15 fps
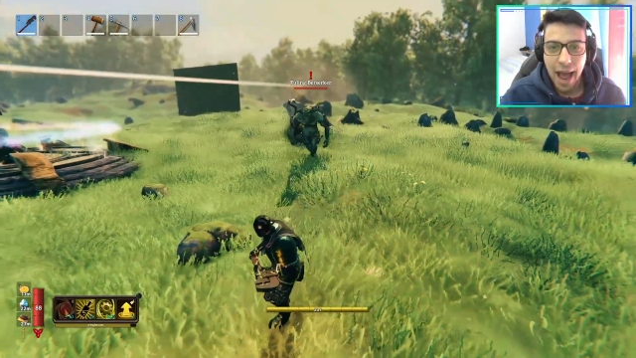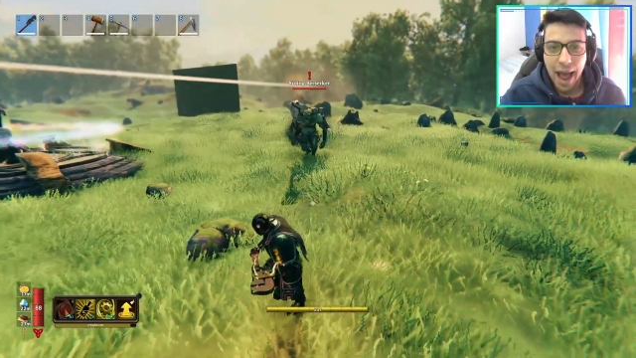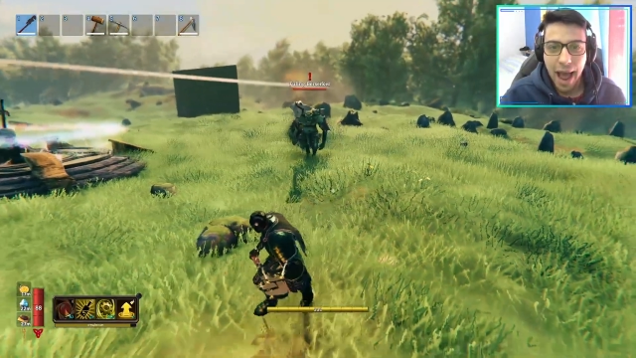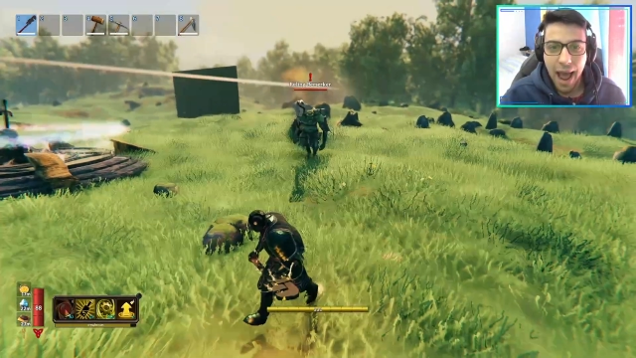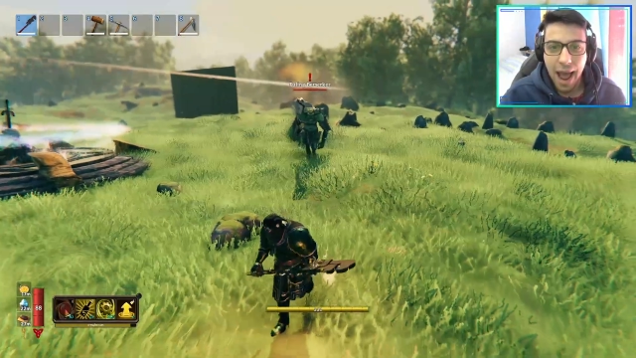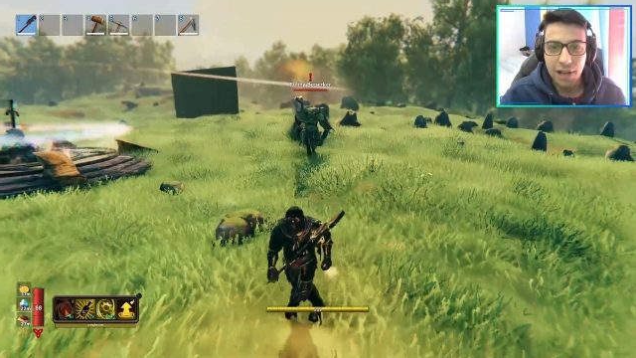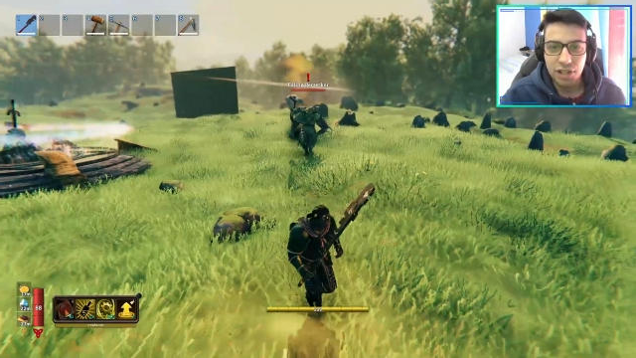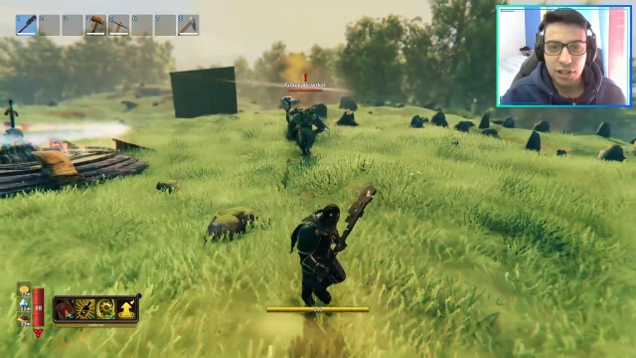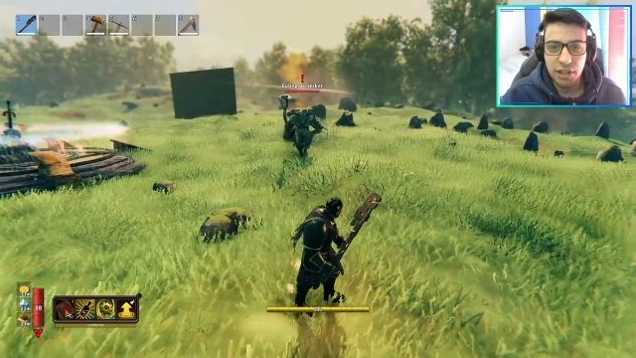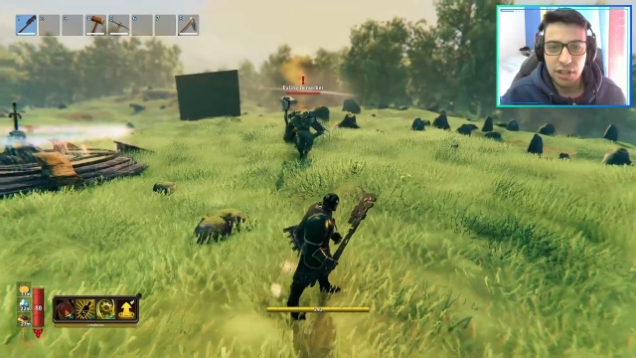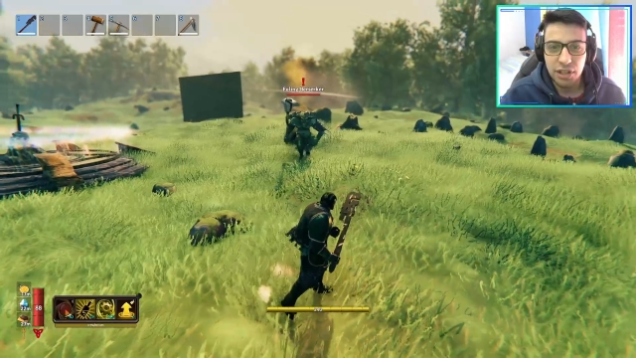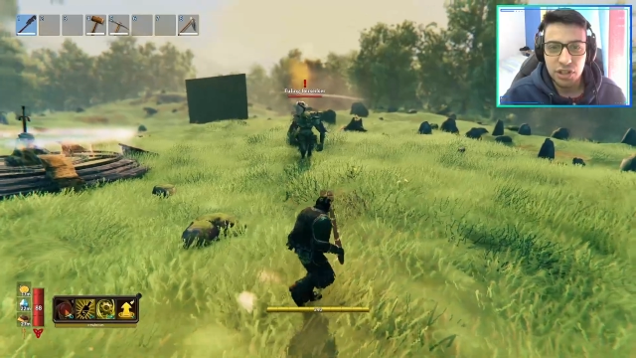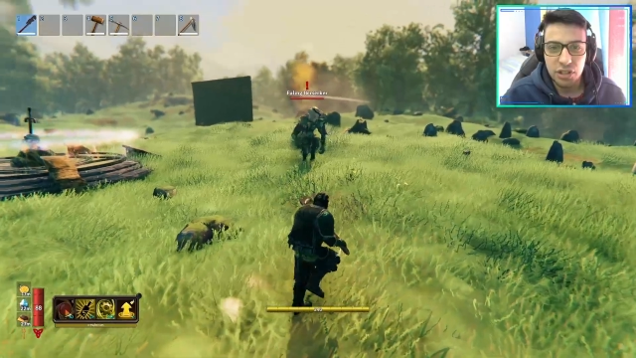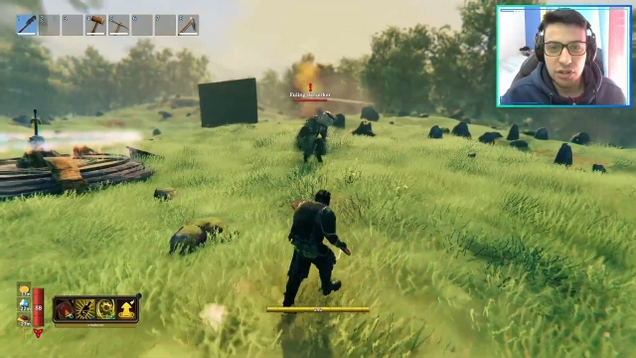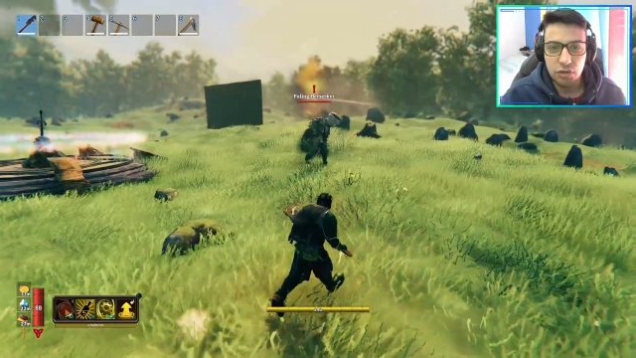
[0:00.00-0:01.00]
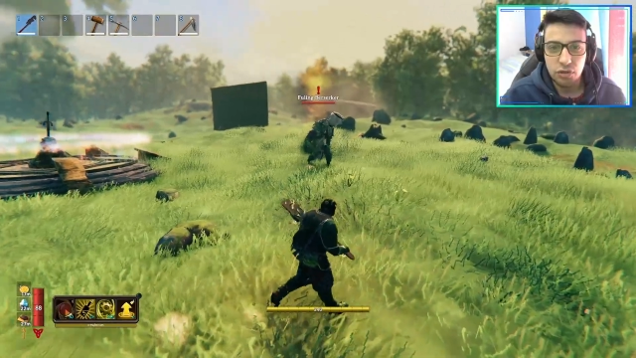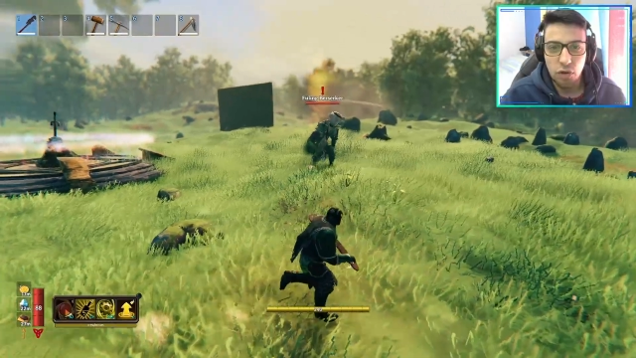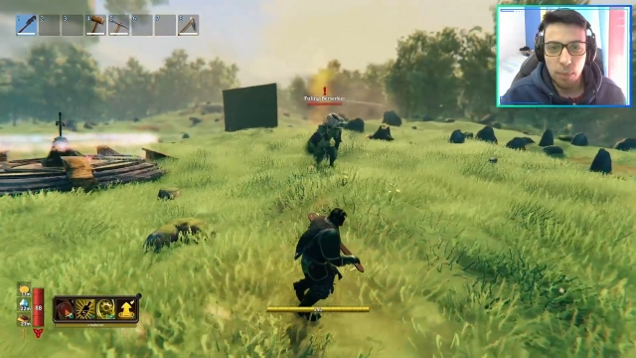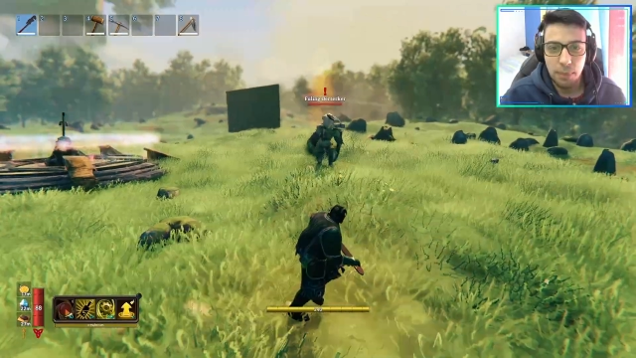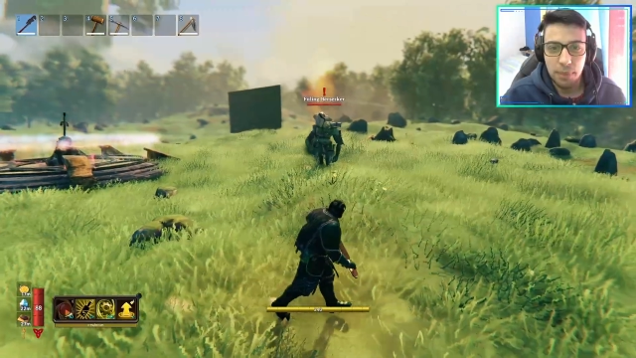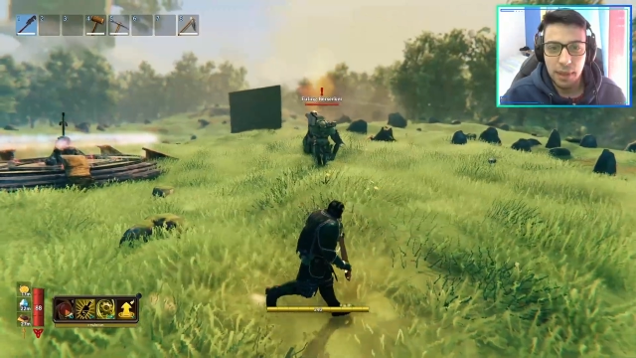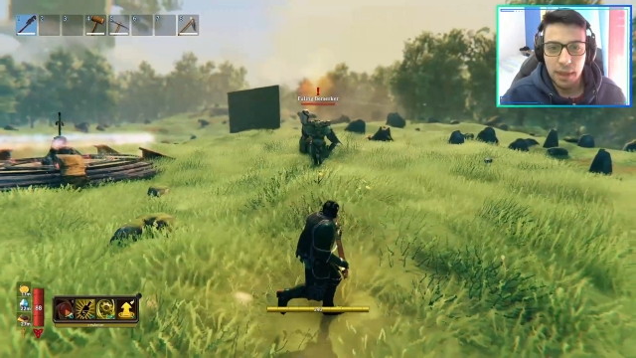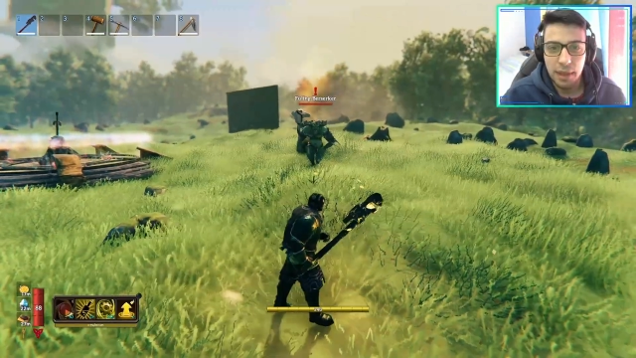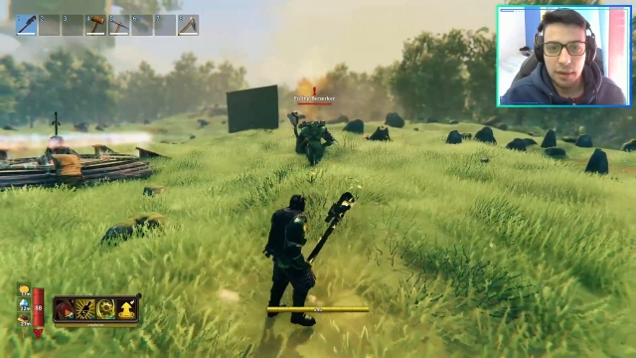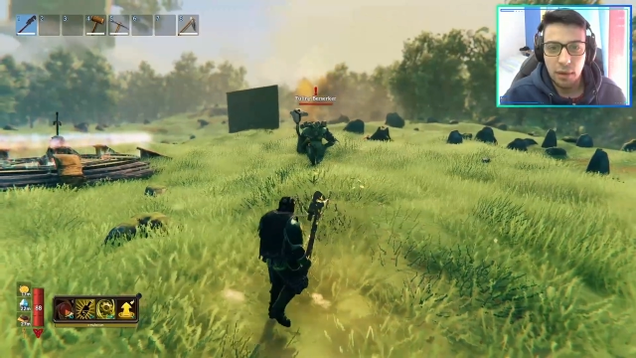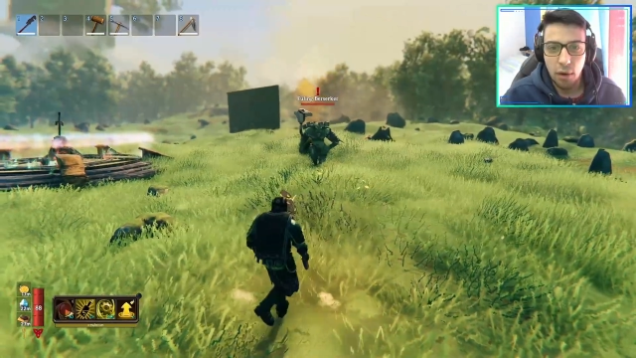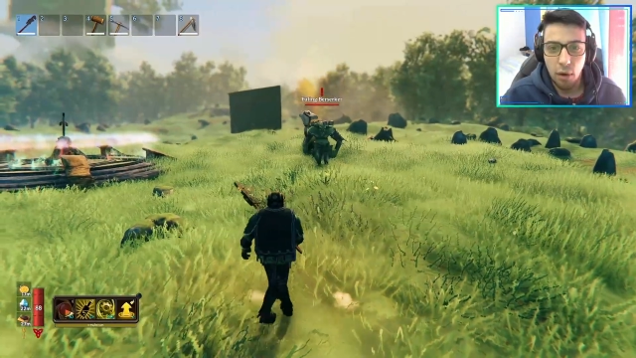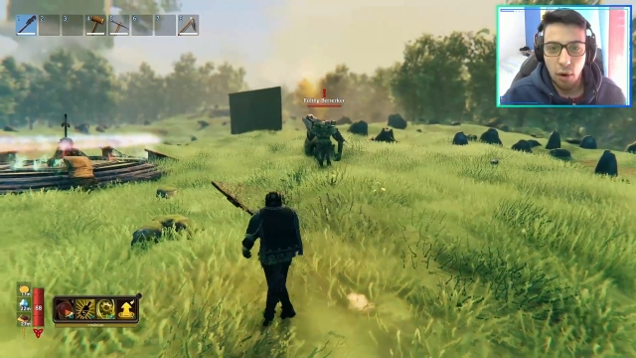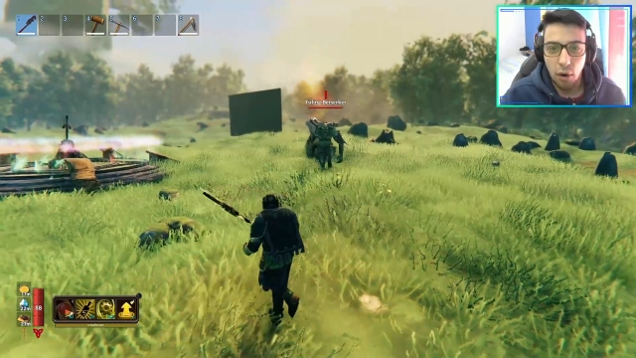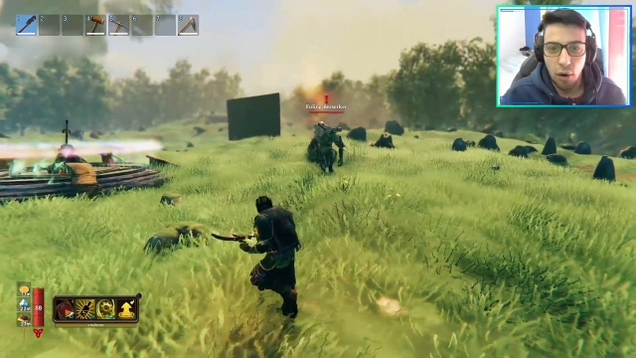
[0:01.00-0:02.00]
actually just drop that
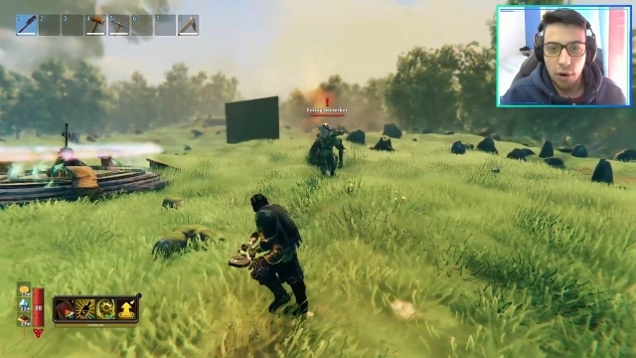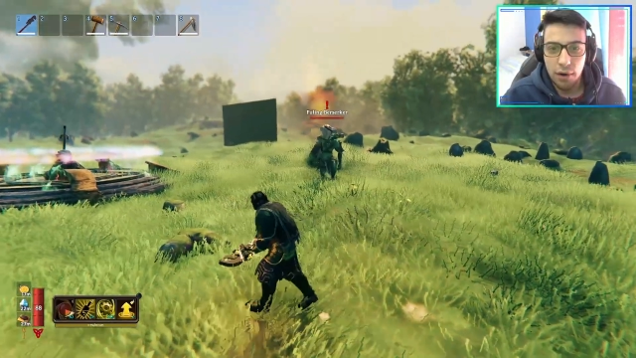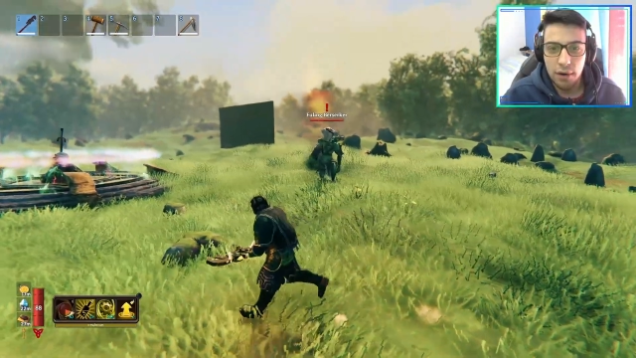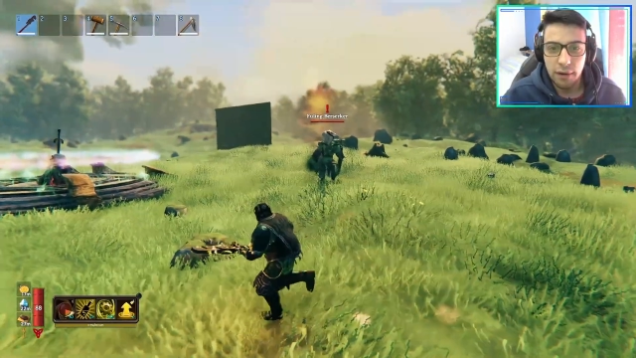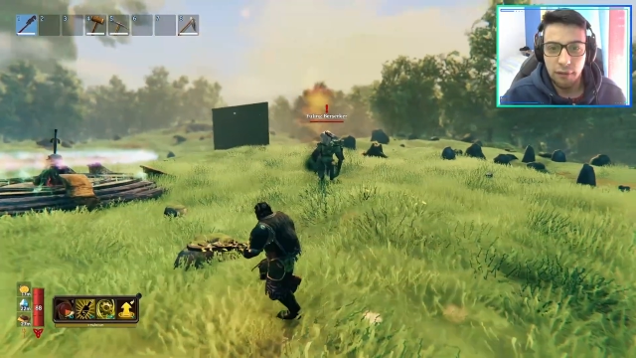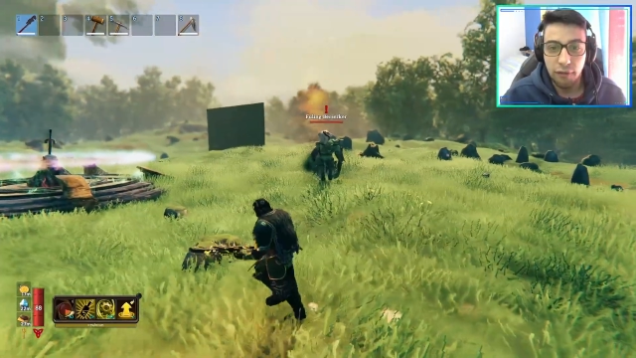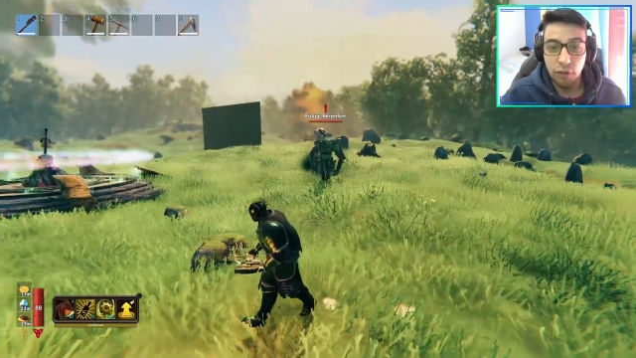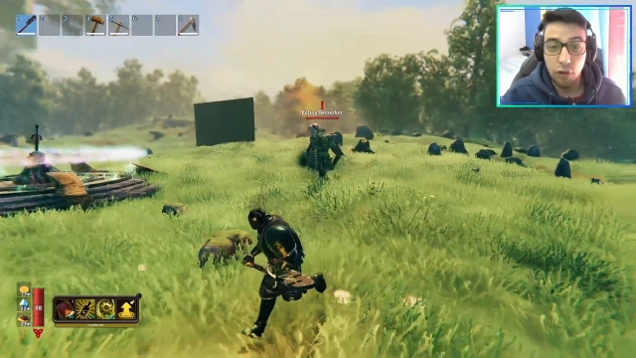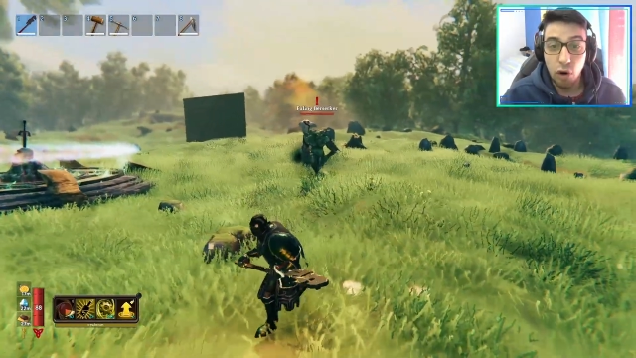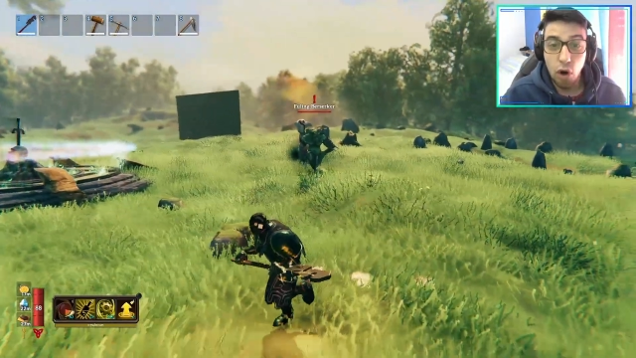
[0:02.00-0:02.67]
on the floor.